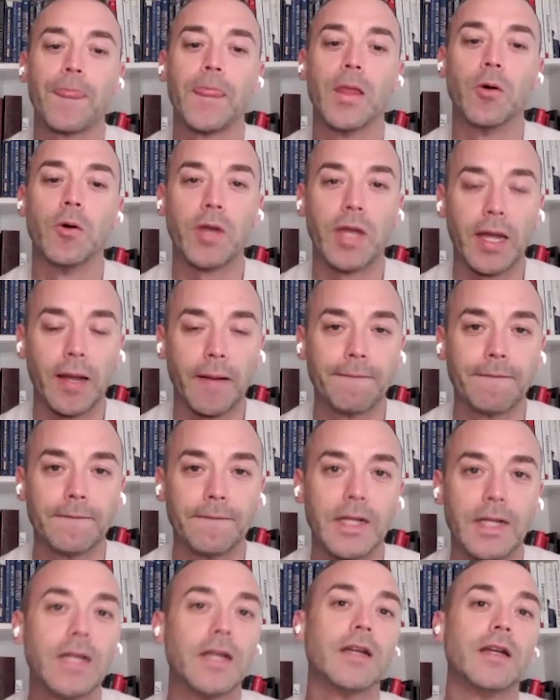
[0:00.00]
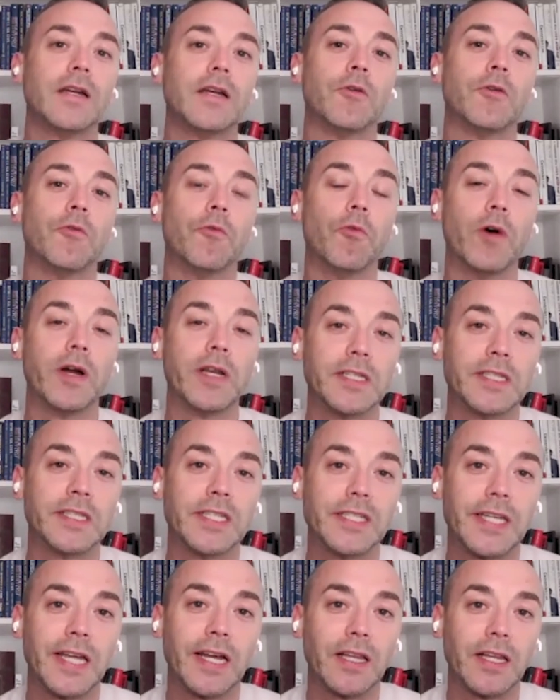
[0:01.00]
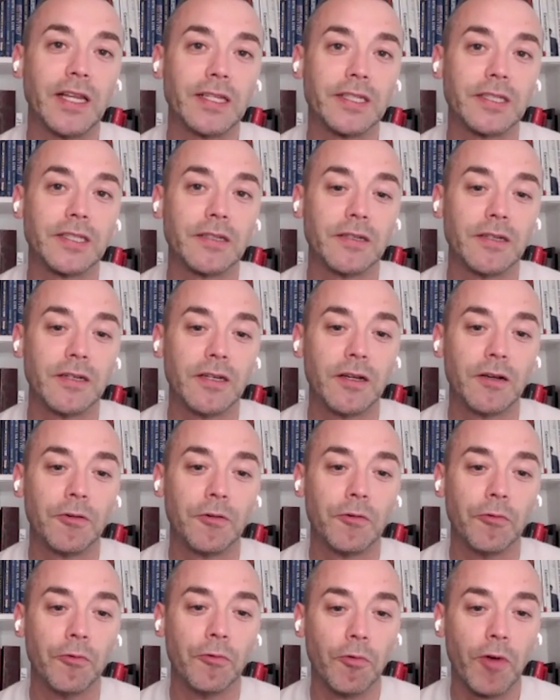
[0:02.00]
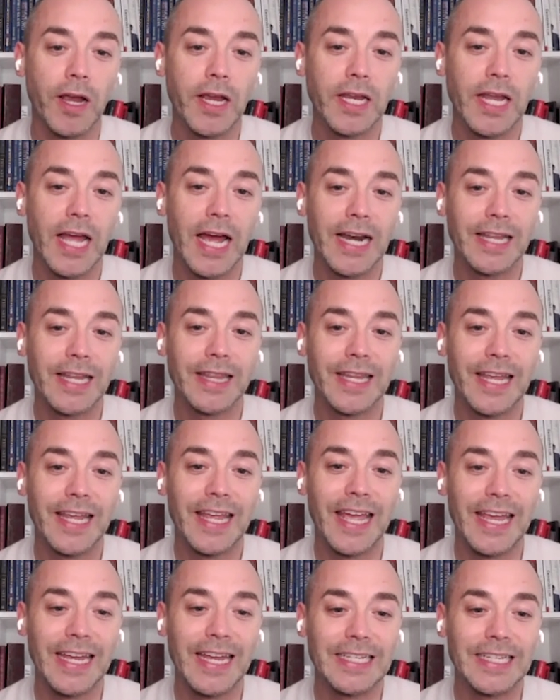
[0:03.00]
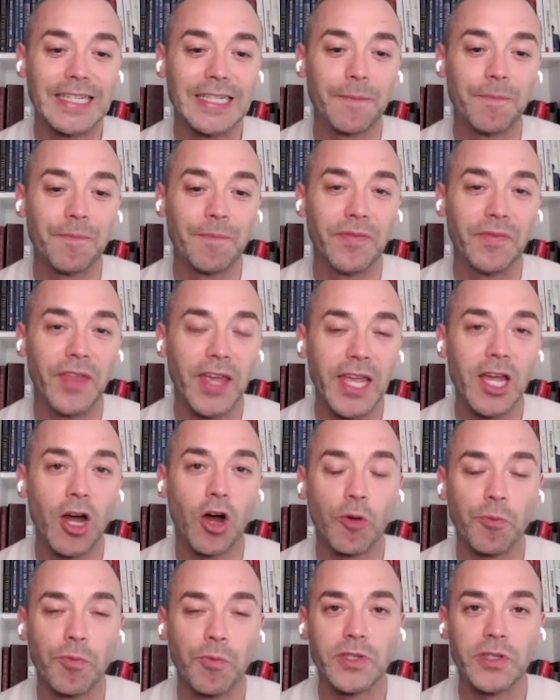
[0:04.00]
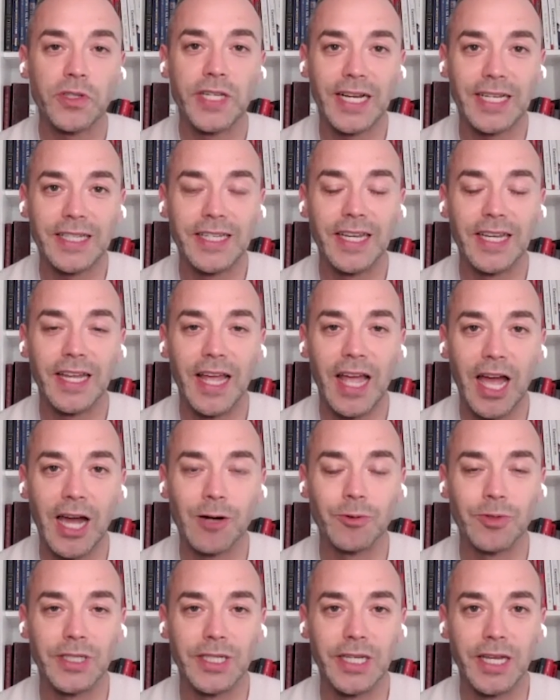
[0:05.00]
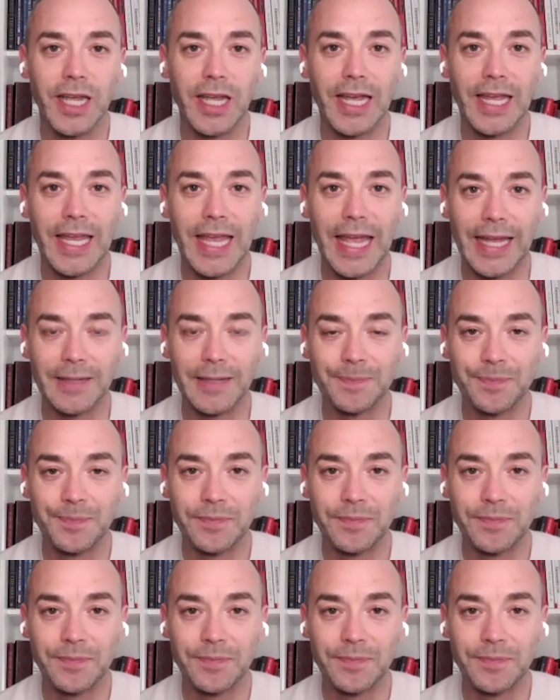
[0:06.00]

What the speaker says: Okay, what does this tell us? Right out of the gate, they are protecting housing again.